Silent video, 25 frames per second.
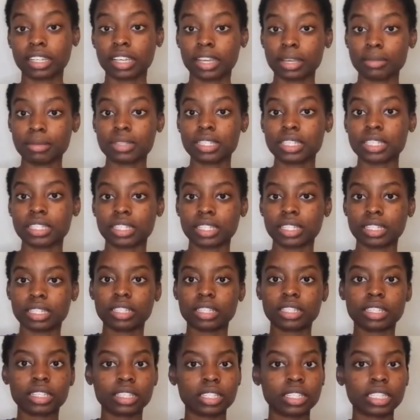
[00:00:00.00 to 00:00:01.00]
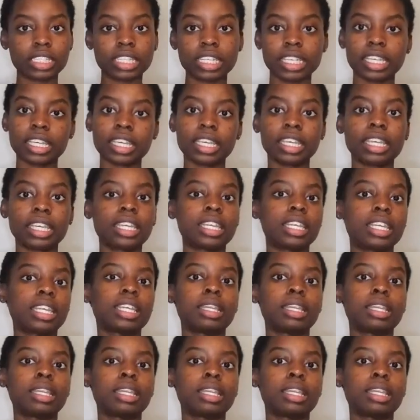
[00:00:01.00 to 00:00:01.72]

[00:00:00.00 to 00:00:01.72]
I'm sitting dead